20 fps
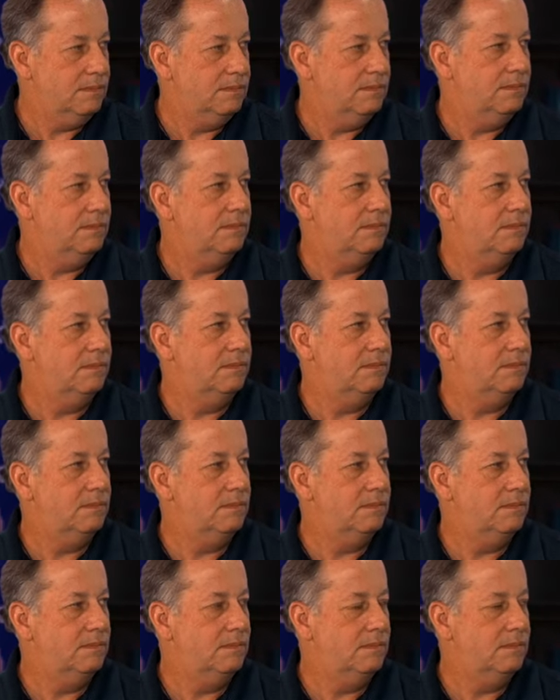
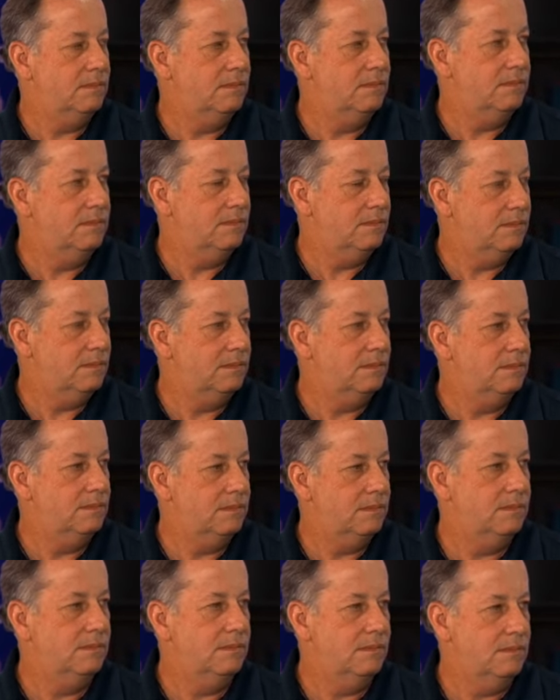
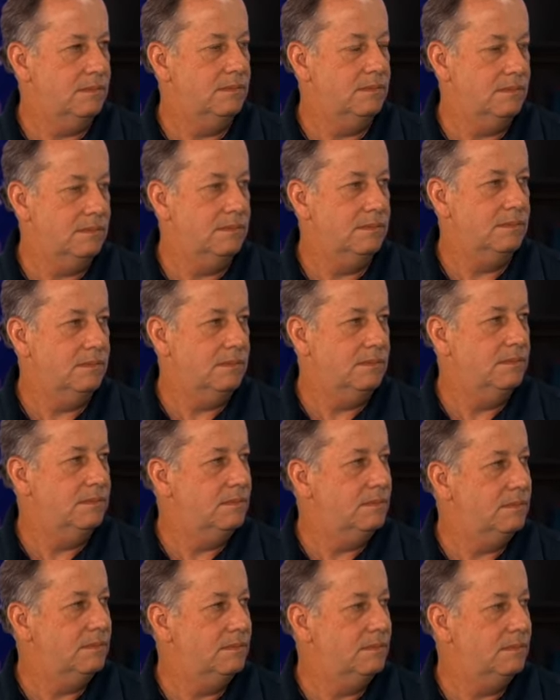
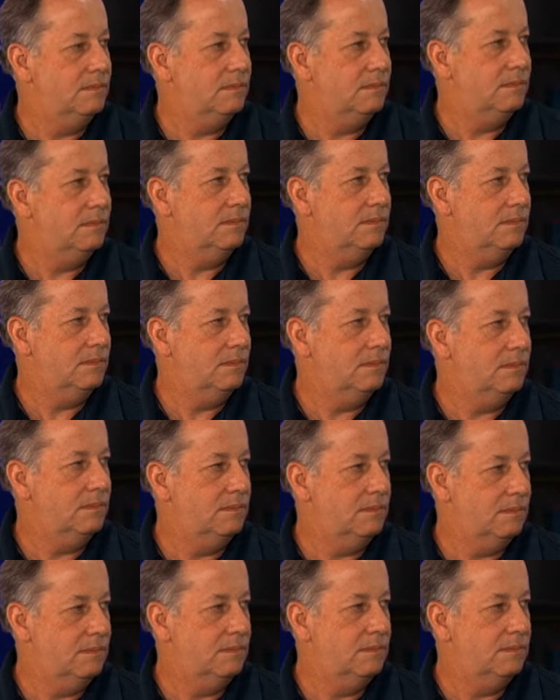
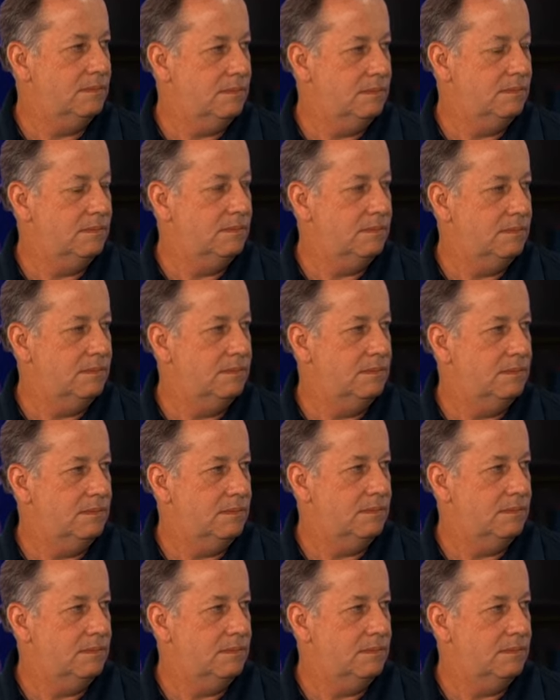(silent)